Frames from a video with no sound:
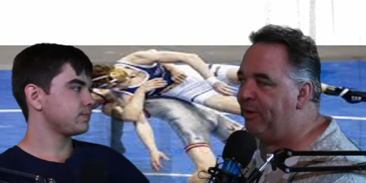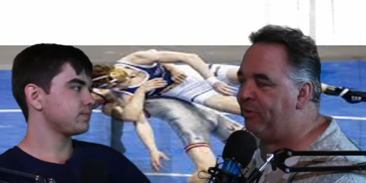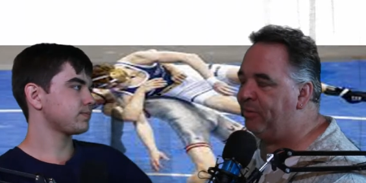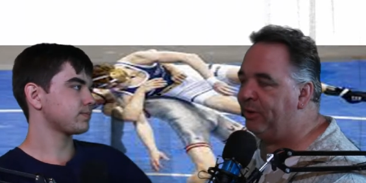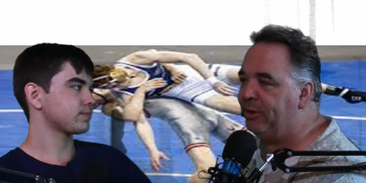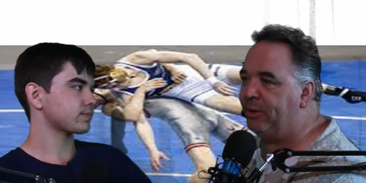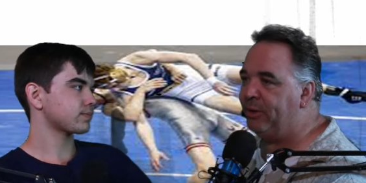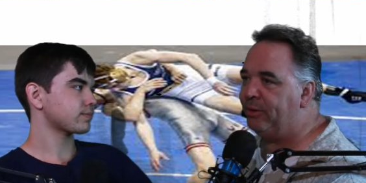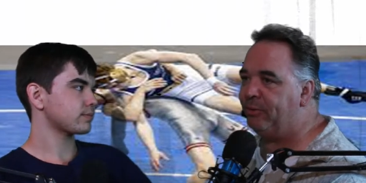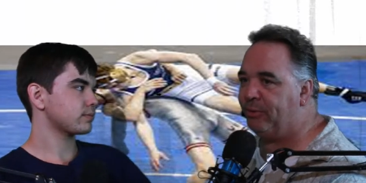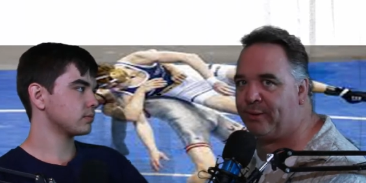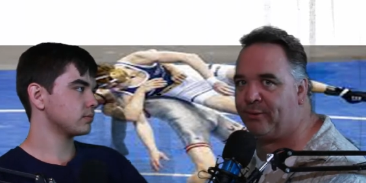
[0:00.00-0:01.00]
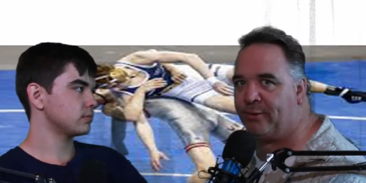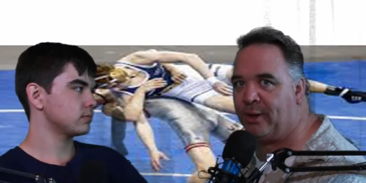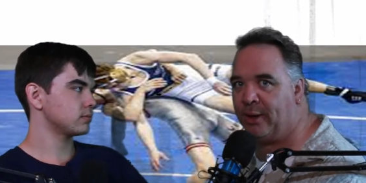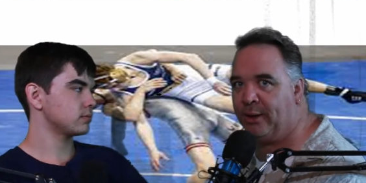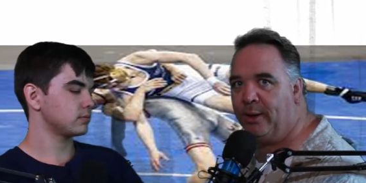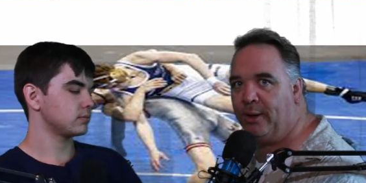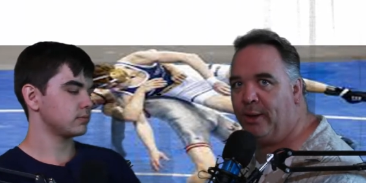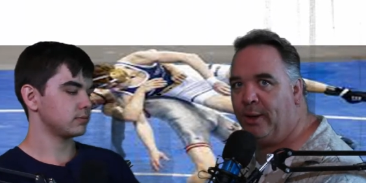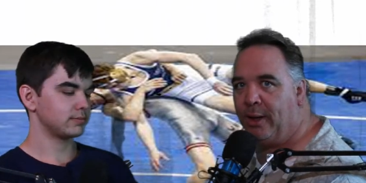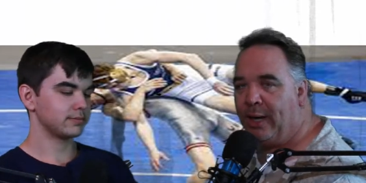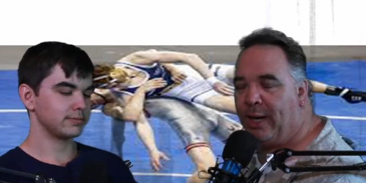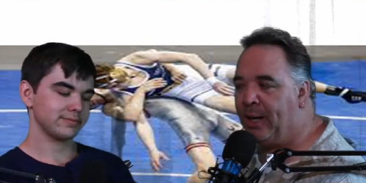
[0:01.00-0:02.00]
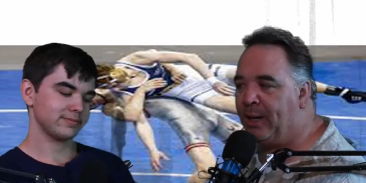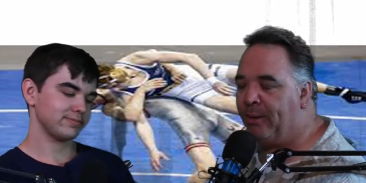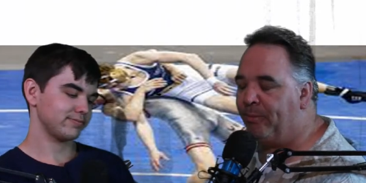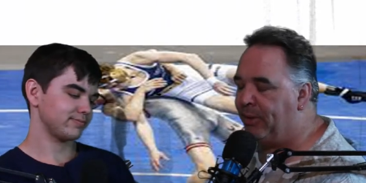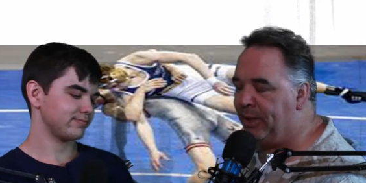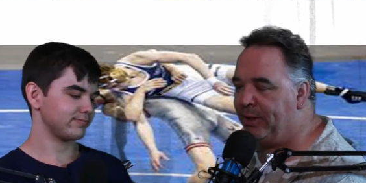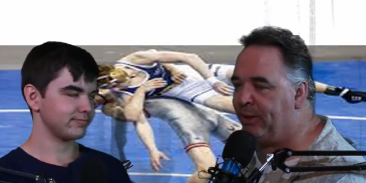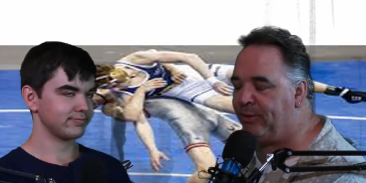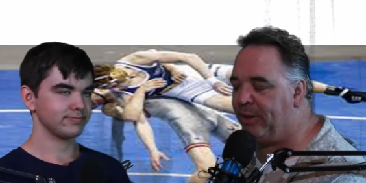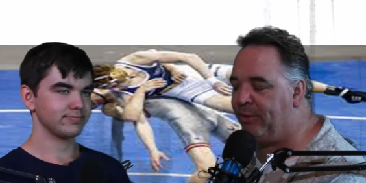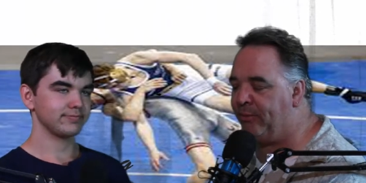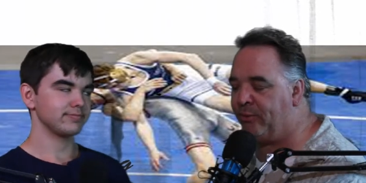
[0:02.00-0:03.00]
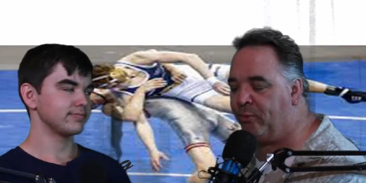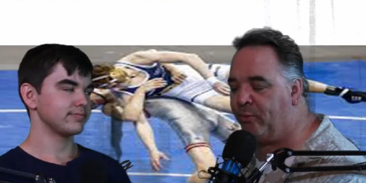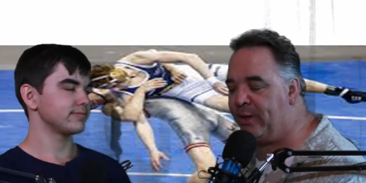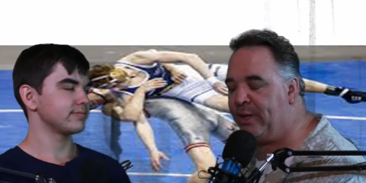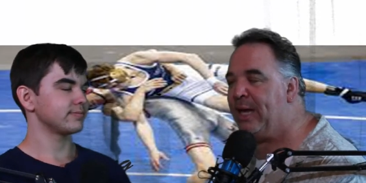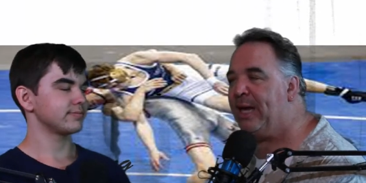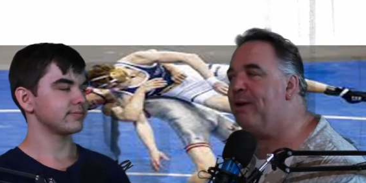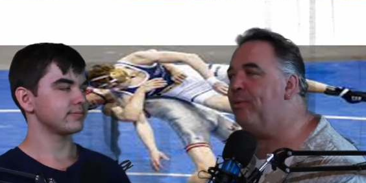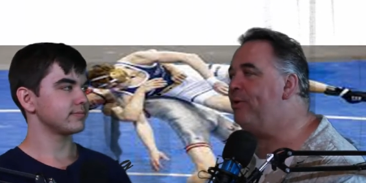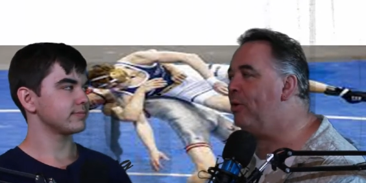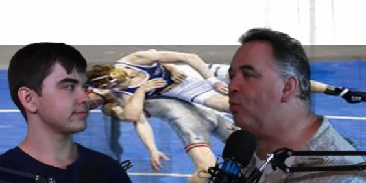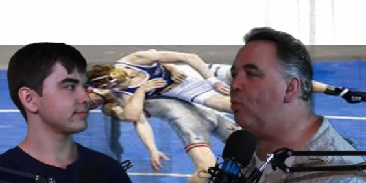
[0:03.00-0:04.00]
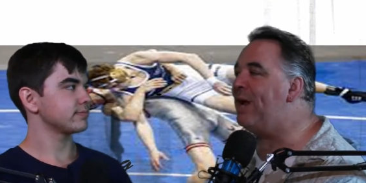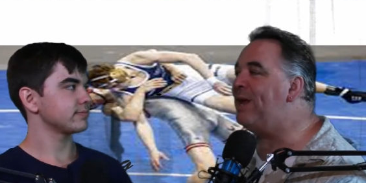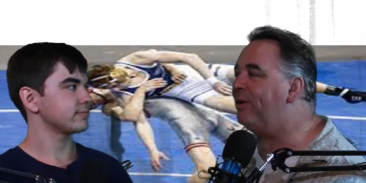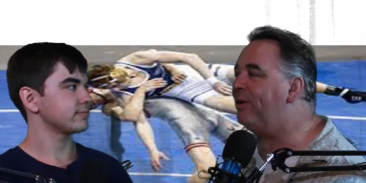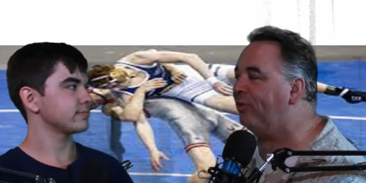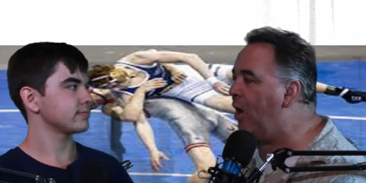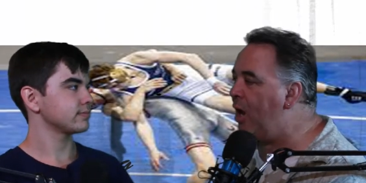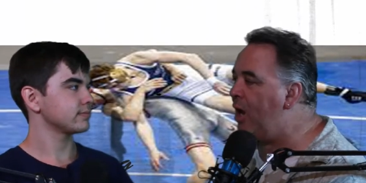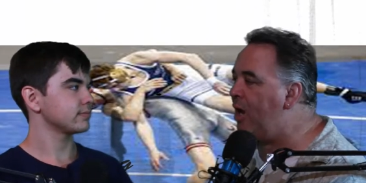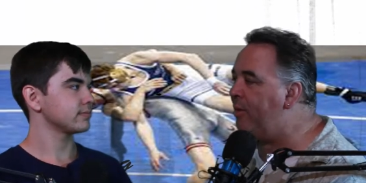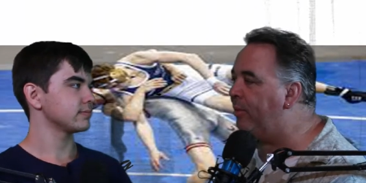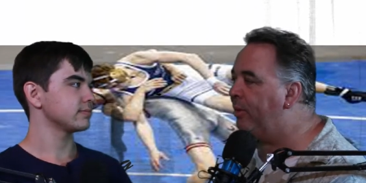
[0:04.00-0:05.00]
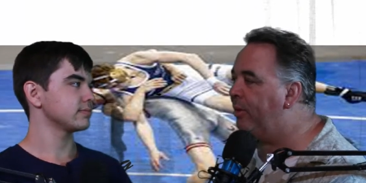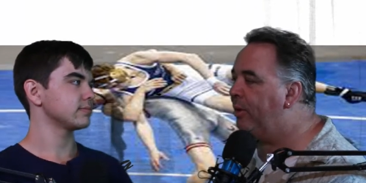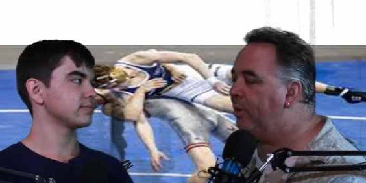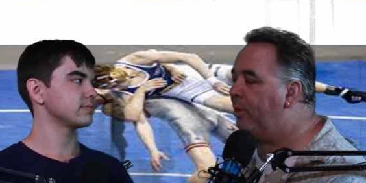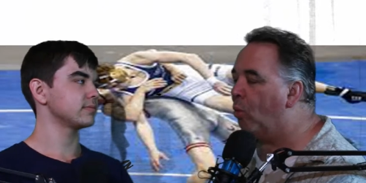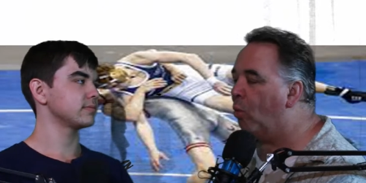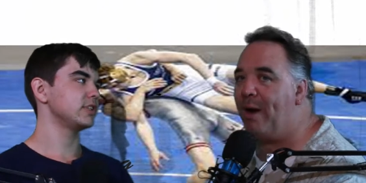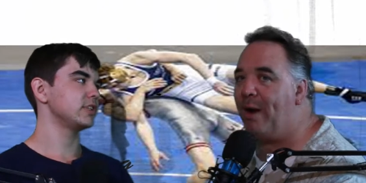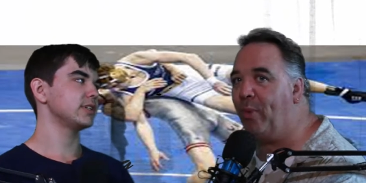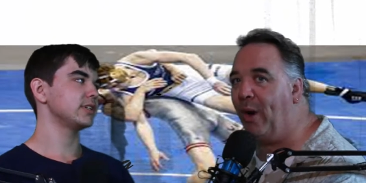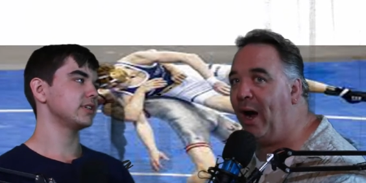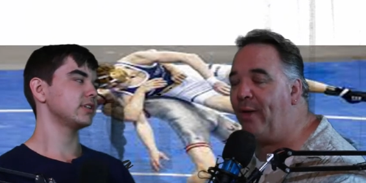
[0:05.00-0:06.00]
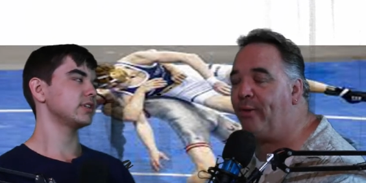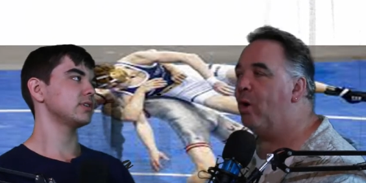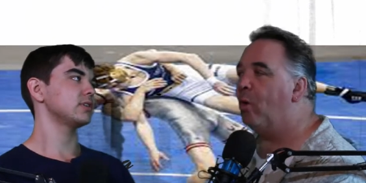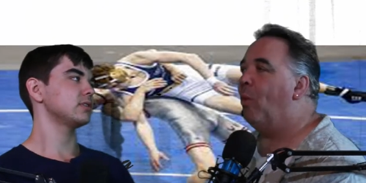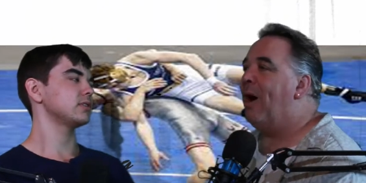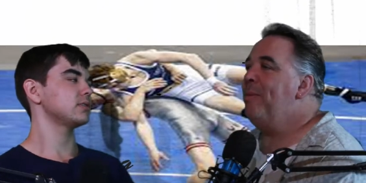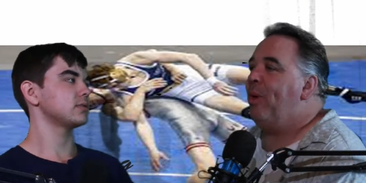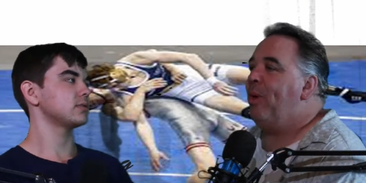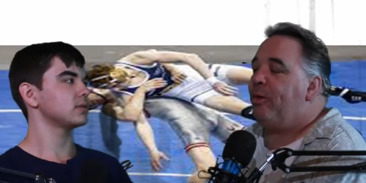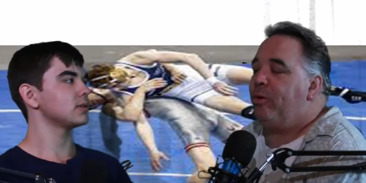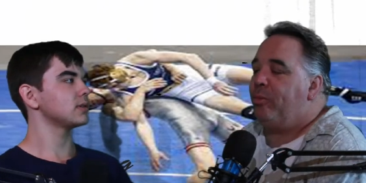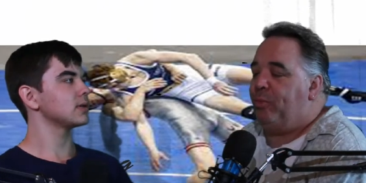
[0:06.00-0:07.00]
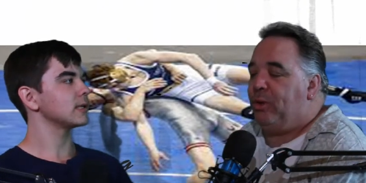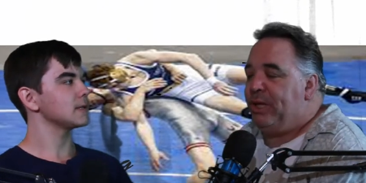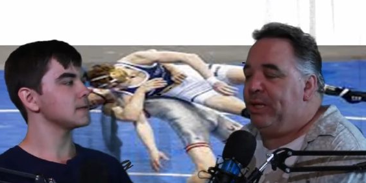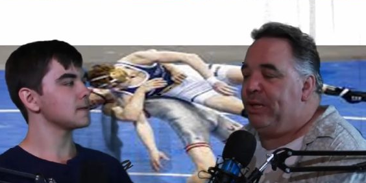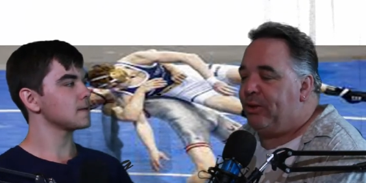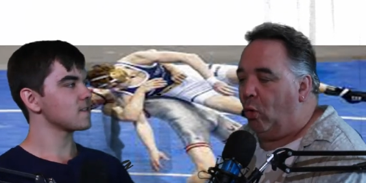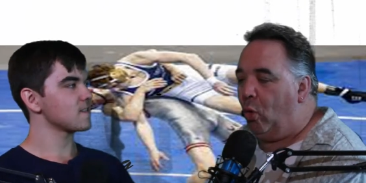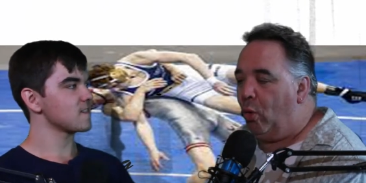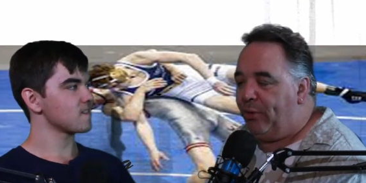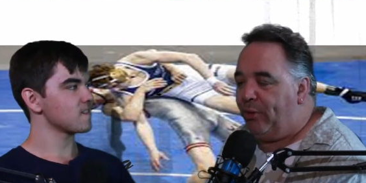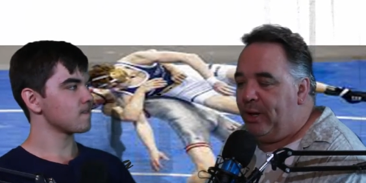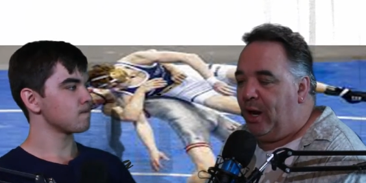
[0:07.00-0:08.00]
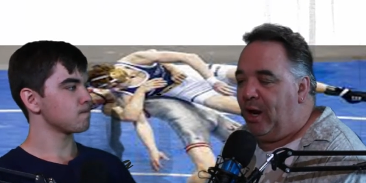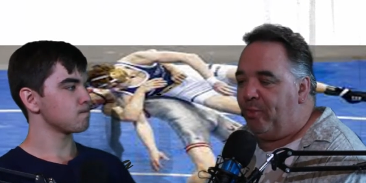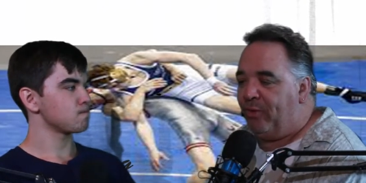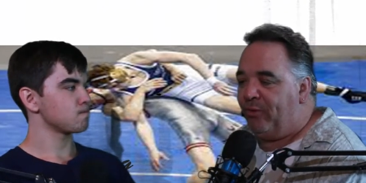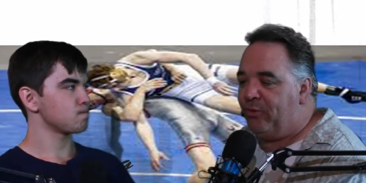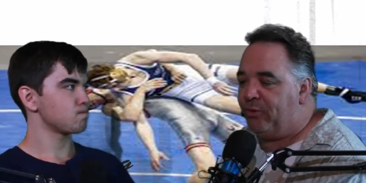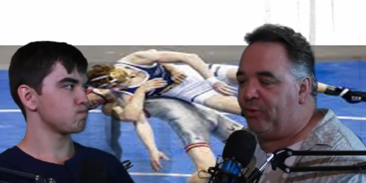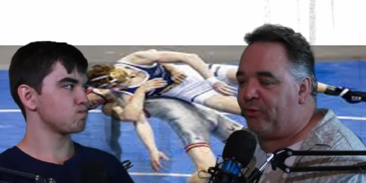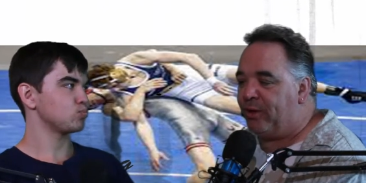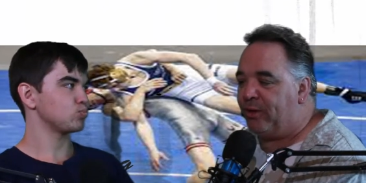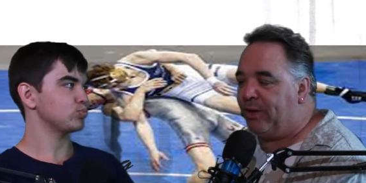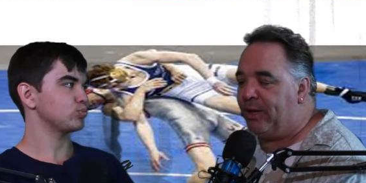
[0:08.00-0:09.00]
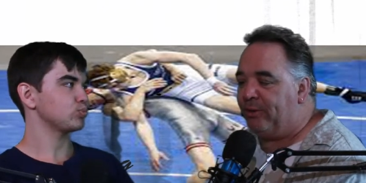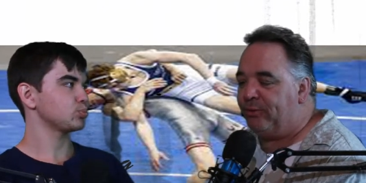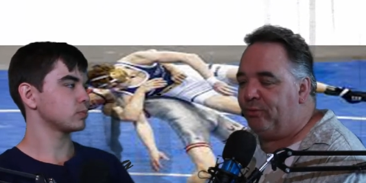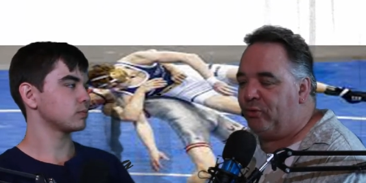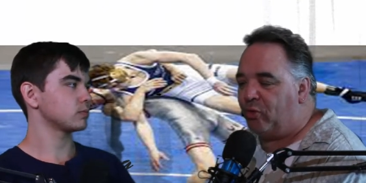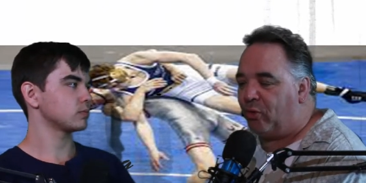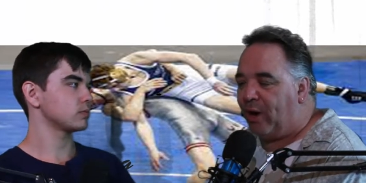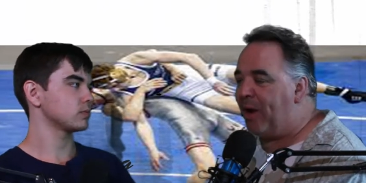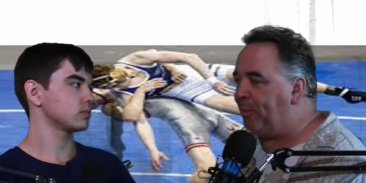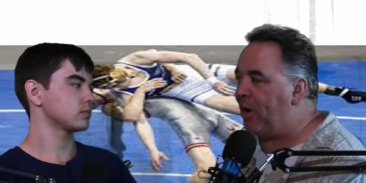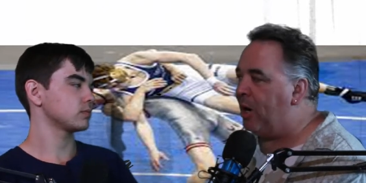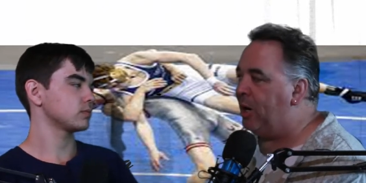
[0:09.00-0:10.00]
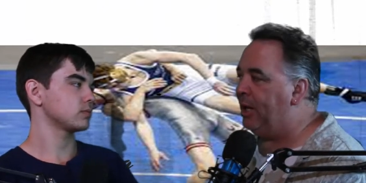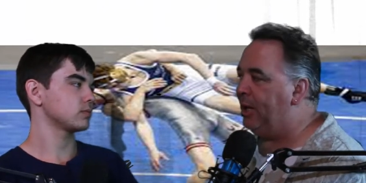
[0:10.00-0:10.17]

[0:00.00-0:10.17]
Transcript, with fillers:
Speaker 1: and then it's done. And and it was a waste. It was a waste of time. Why bother? Uh-huh. Why bother building this whole thing up if you were just going to like crap on it?